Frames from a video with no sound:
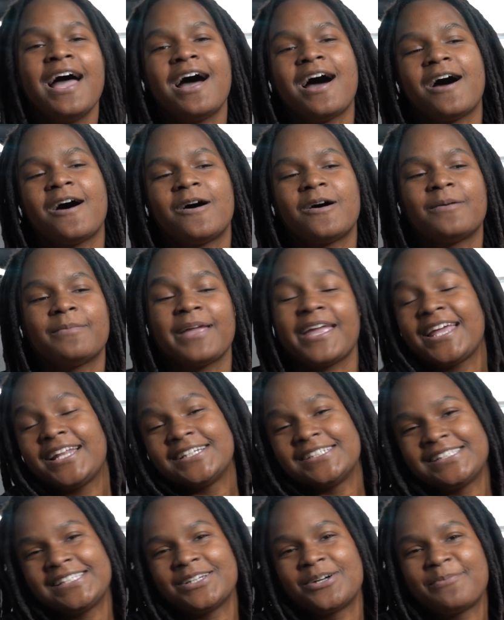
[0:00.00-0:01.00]

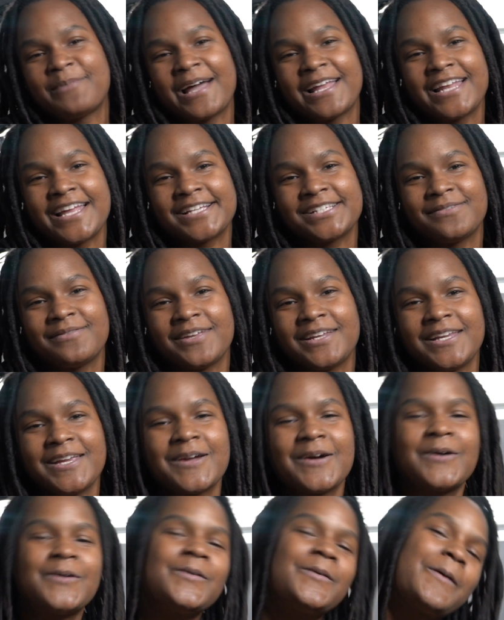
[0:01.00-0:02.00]
And until my next
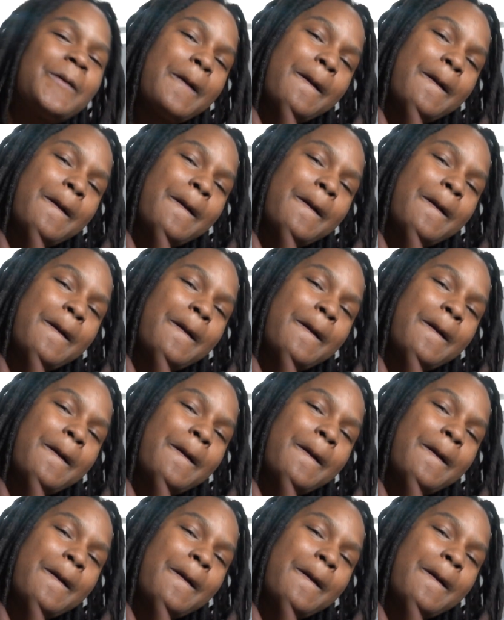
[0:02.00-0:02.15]
video.